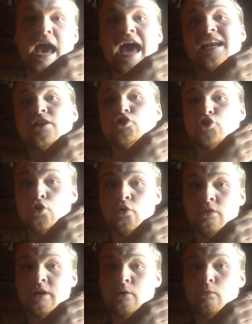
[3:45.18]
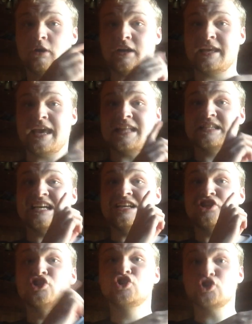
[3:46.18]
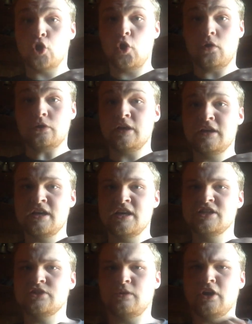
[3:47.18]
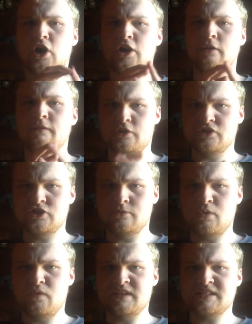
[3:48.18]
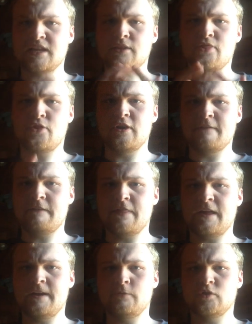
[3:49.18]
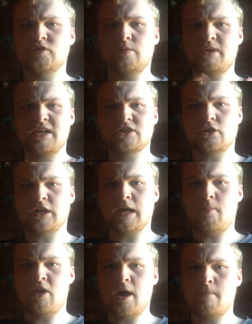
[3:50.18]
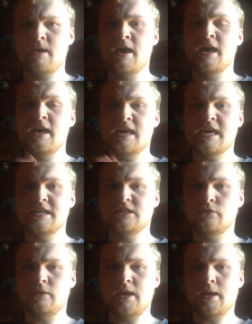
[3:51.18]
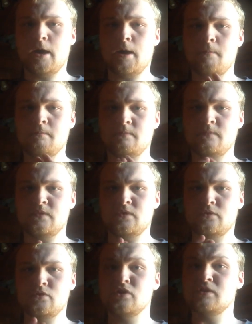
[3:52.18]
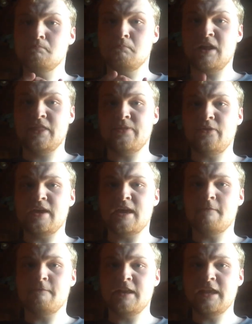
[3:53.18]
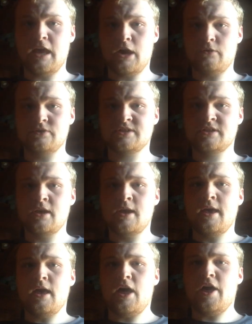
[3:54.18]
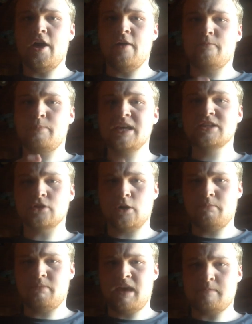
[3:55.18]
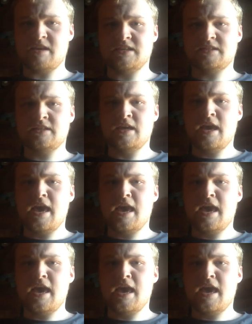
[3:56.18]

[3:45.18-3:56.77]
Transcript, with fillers: And in June, we're going to get Soul. So, in honor of those two movies and the 35th anniversary Pixar coming up, he's doing um, monthly videos of Pixar babies.